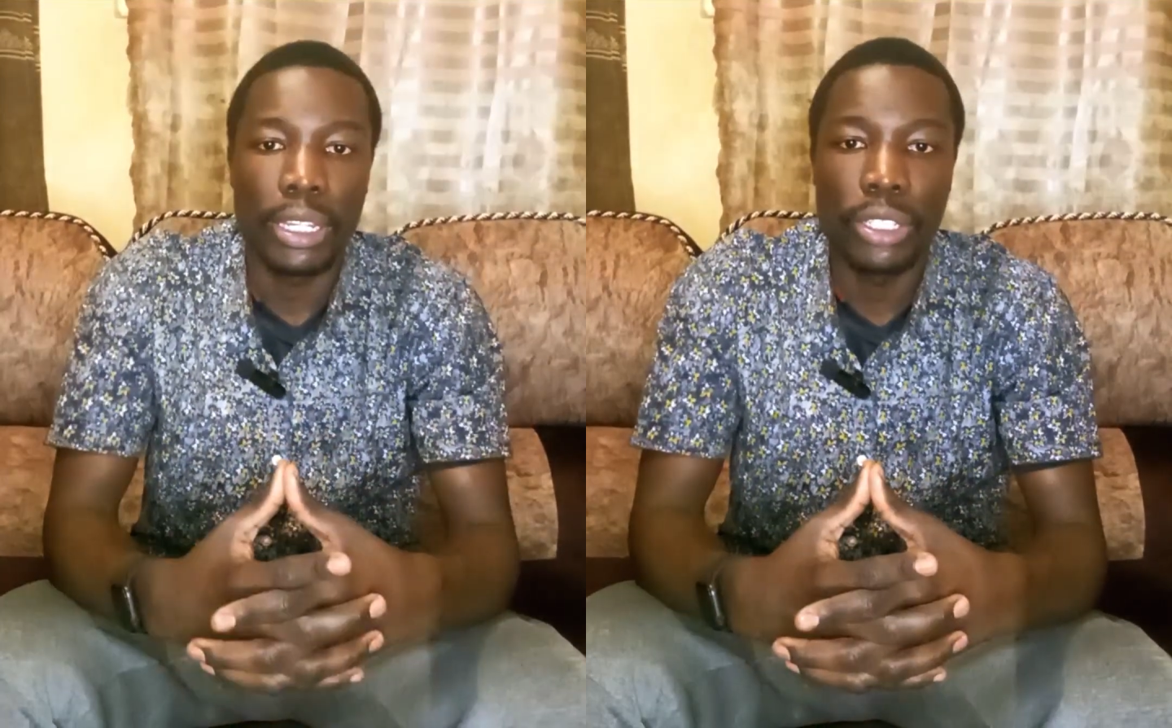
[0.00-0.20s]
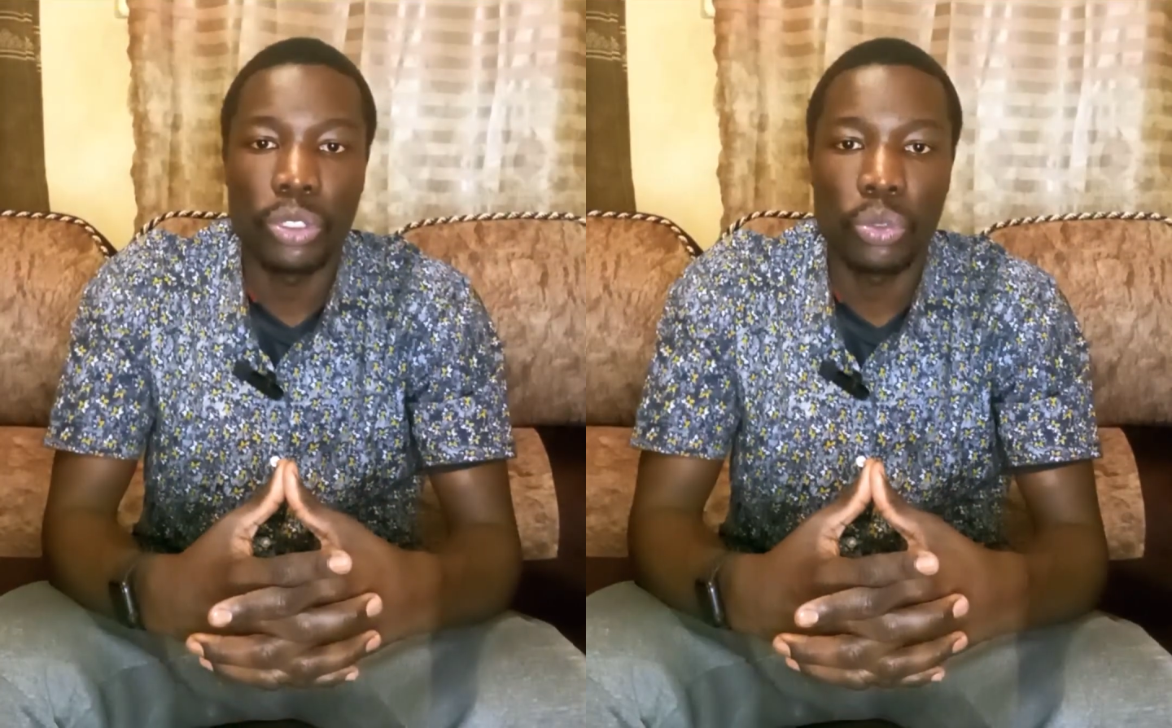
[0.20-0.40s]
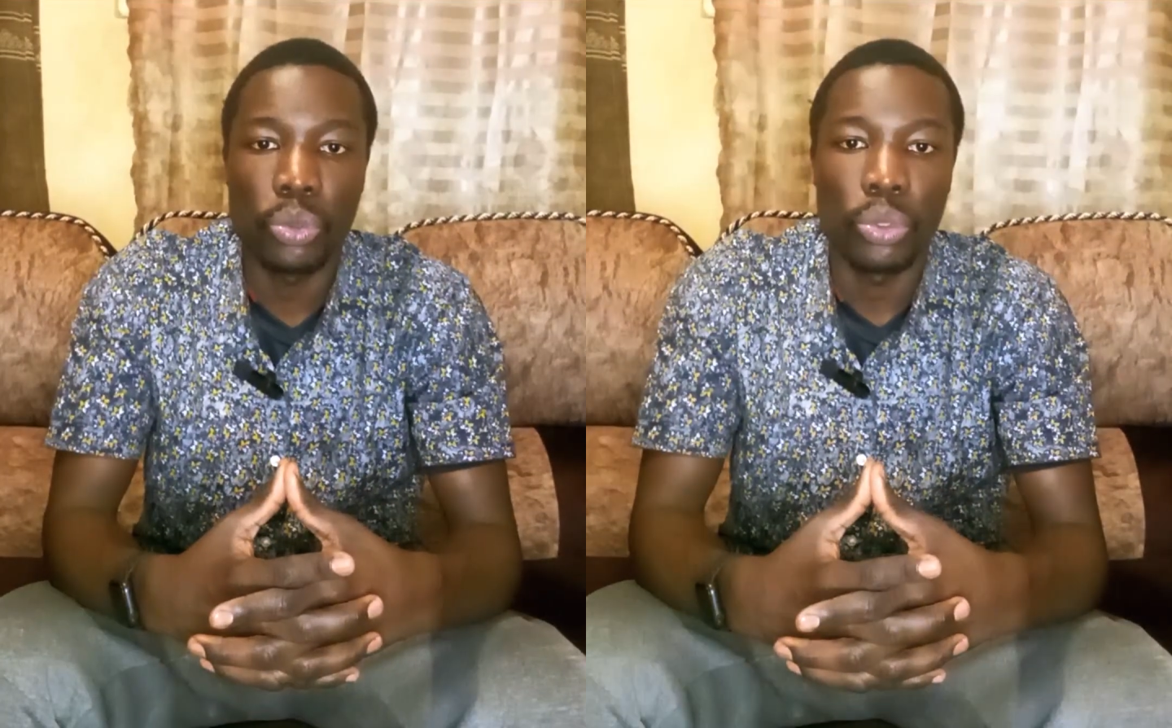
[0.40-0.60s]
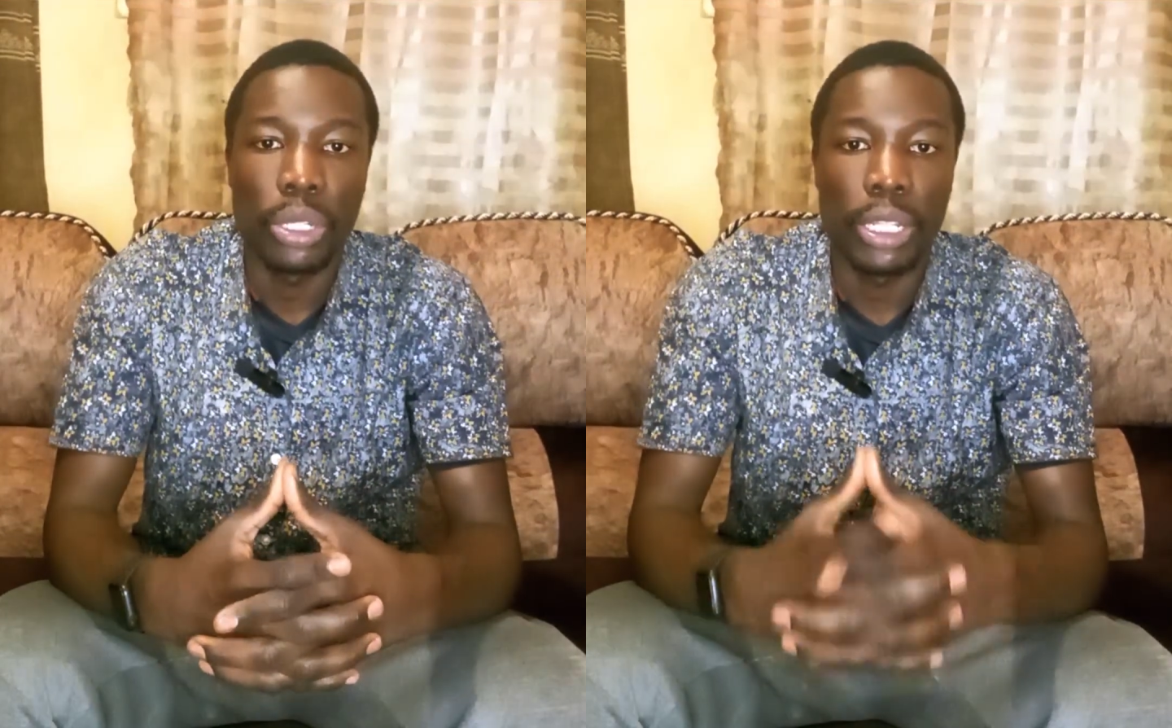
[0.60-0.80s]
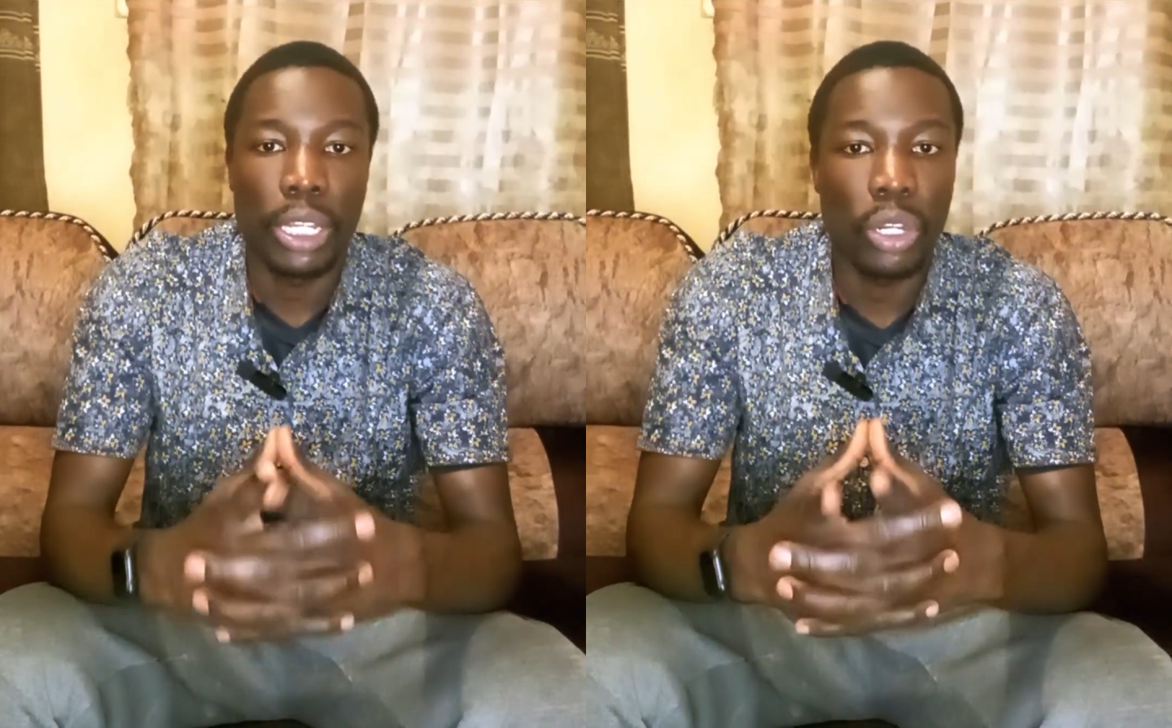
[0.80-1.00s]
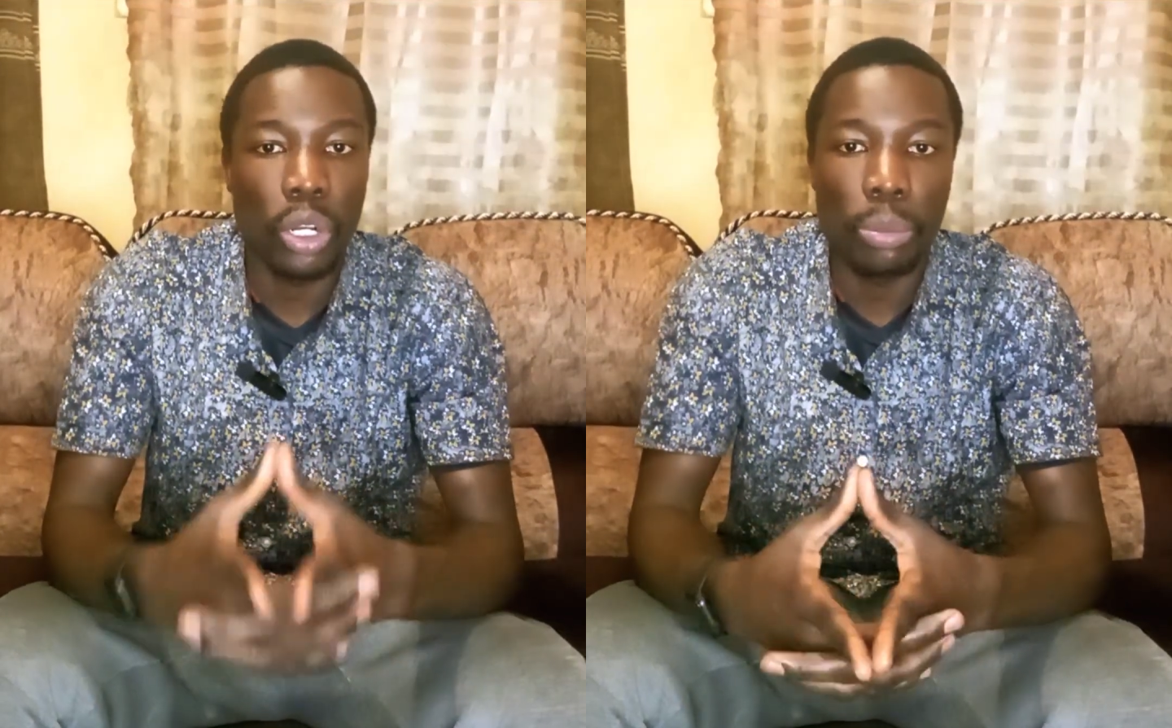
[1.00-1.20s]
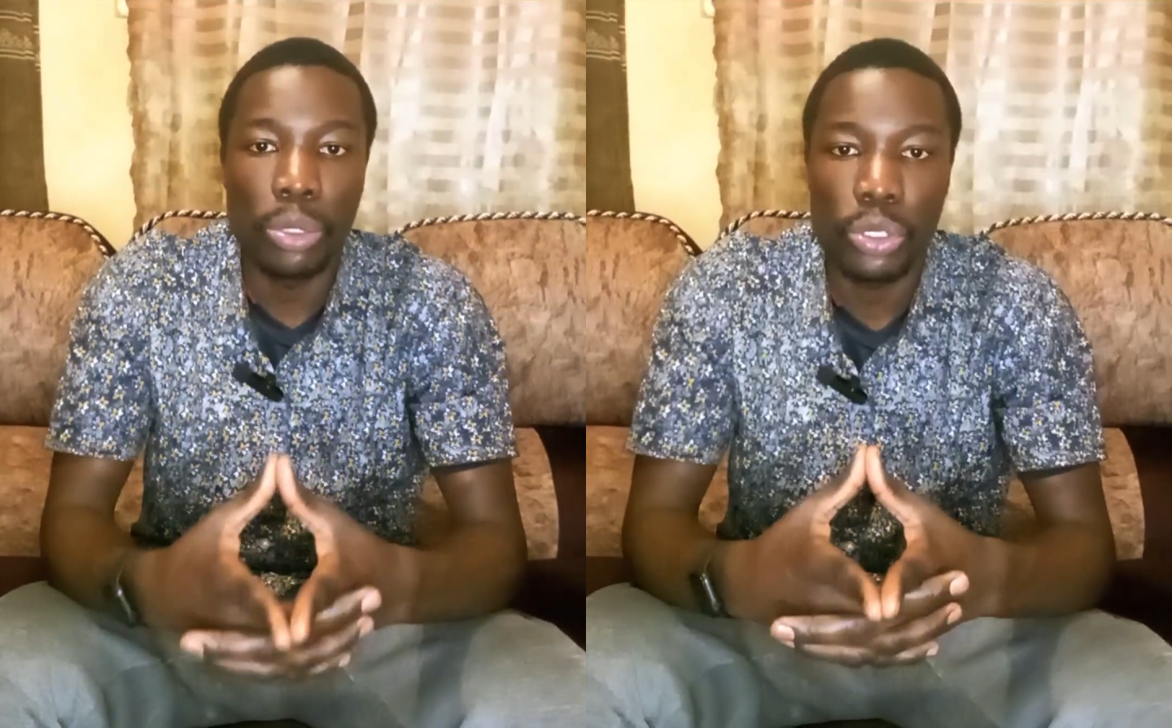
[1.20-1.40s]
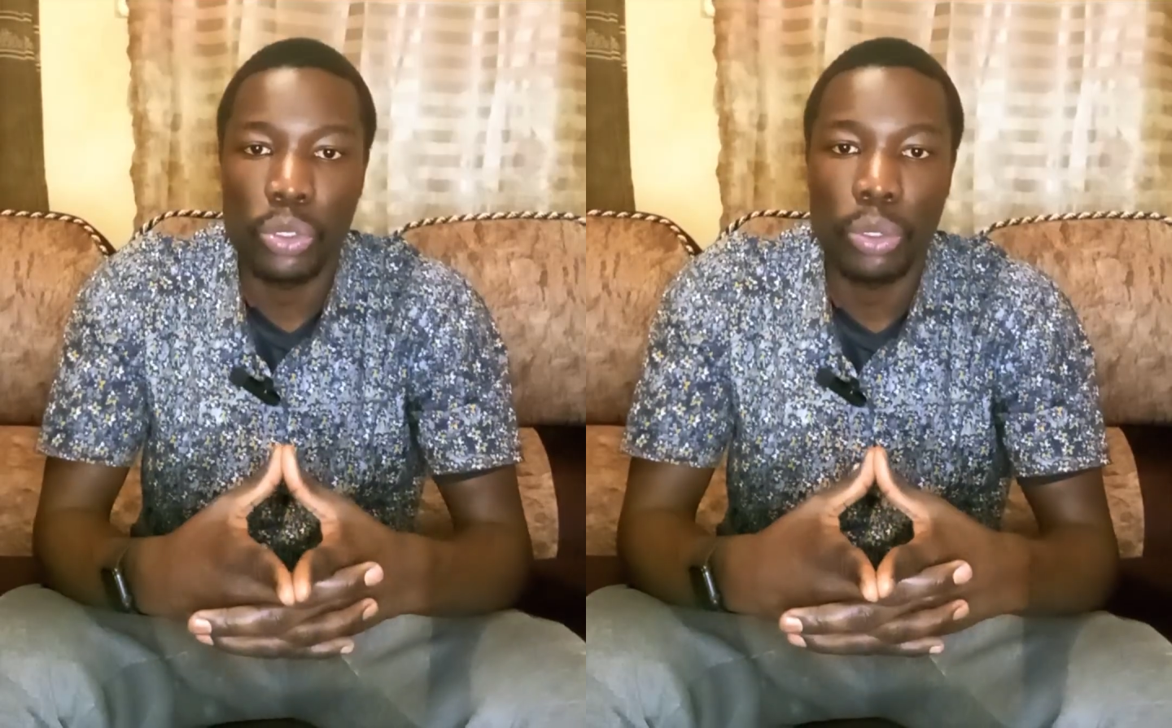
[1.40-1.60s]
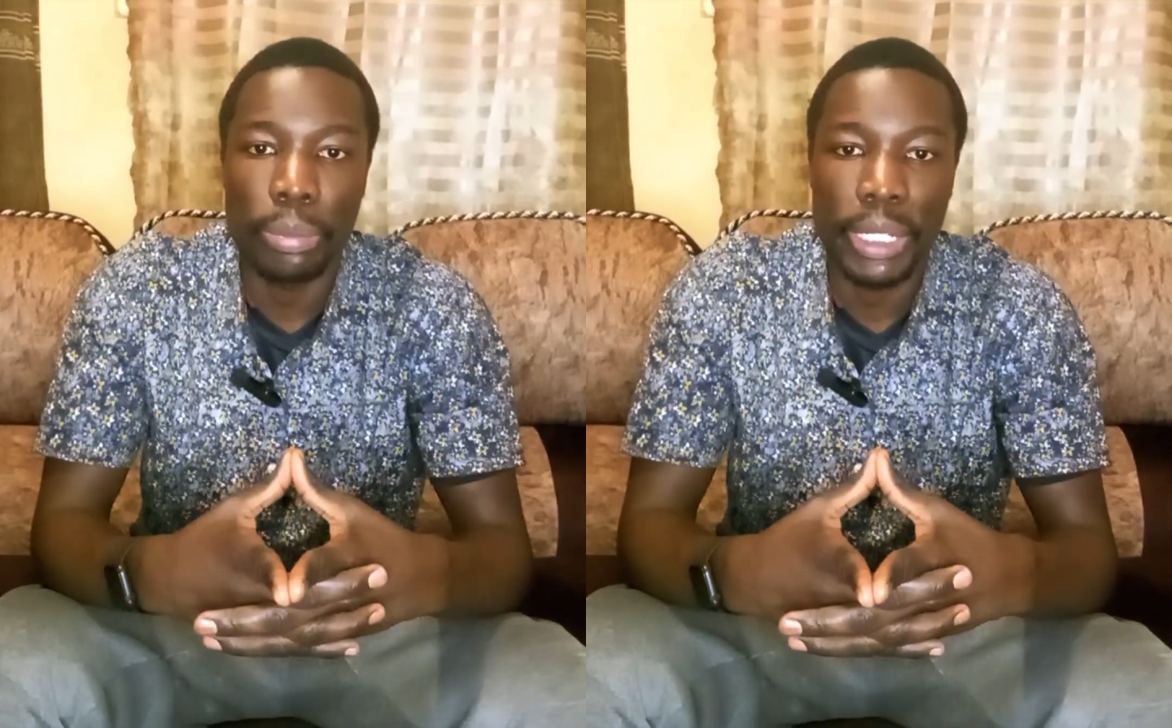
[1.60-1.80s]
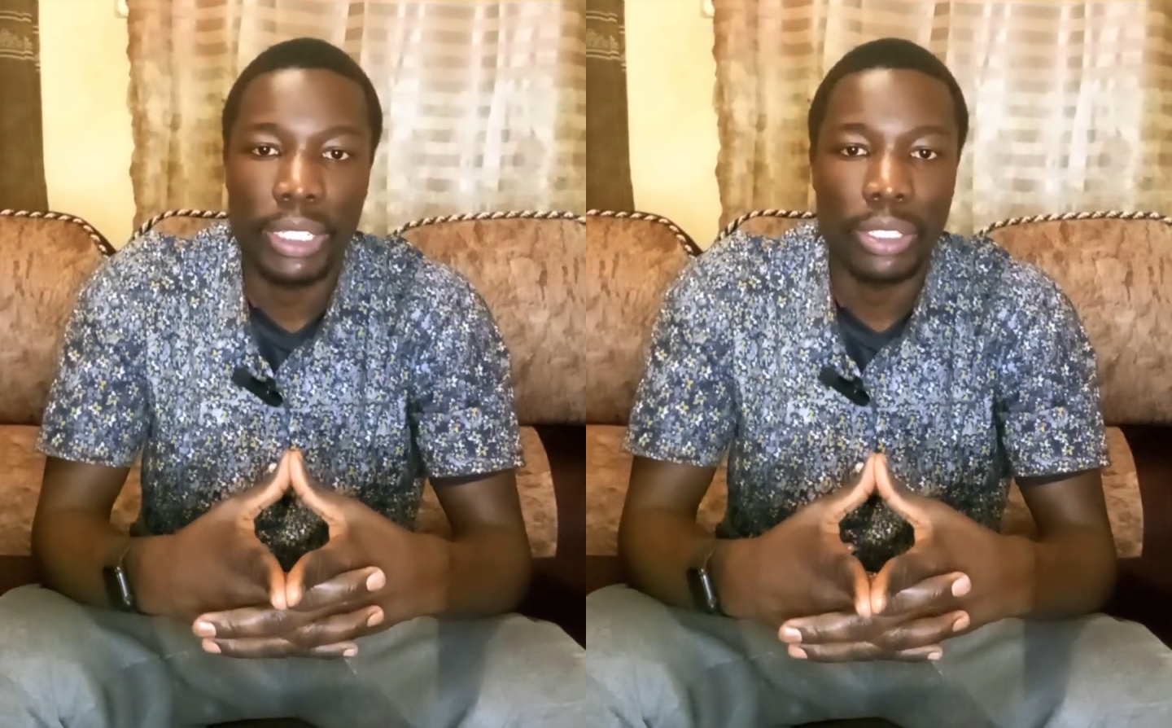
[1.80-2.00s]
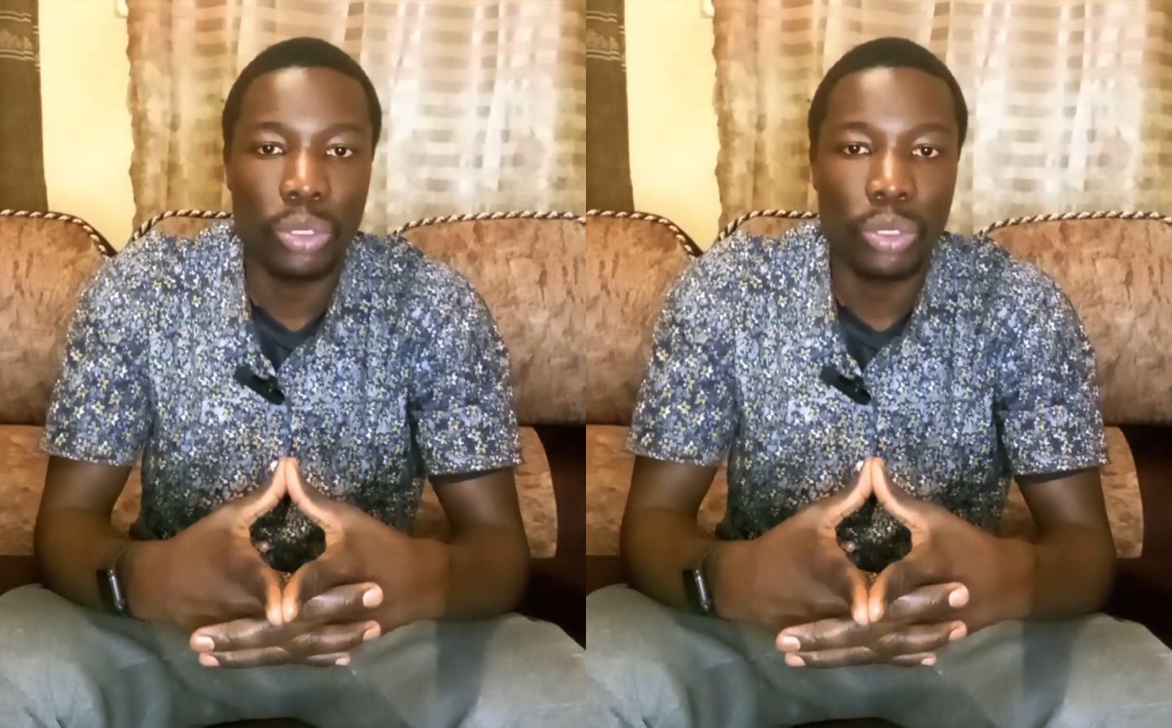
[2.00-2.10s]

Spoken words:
into the global stock market.